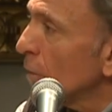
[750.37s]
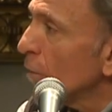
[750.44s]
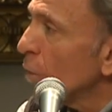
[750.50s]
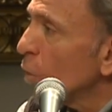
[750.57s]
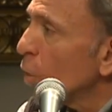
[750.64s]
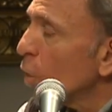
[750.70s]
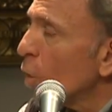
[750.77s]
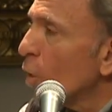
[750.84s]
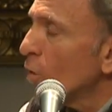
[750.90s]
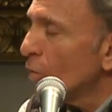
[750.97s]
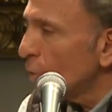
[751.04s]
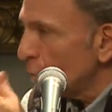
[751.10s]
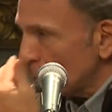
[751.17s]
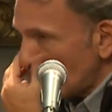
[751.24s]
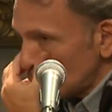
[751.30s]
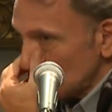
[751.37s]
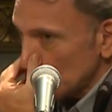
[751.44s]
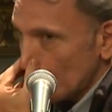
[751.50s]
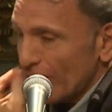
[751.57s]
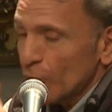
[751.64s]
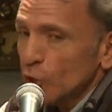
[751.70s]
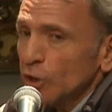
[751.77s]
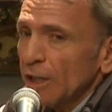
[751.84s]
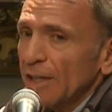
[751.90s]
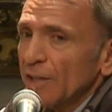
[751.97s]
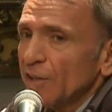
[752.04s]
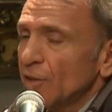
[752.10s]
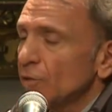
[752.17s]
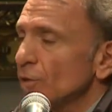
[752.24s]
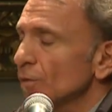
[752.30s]
for over almost 30
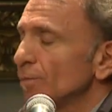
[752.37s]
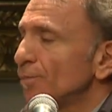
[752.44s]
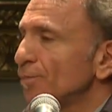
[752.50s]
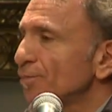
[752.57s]
years.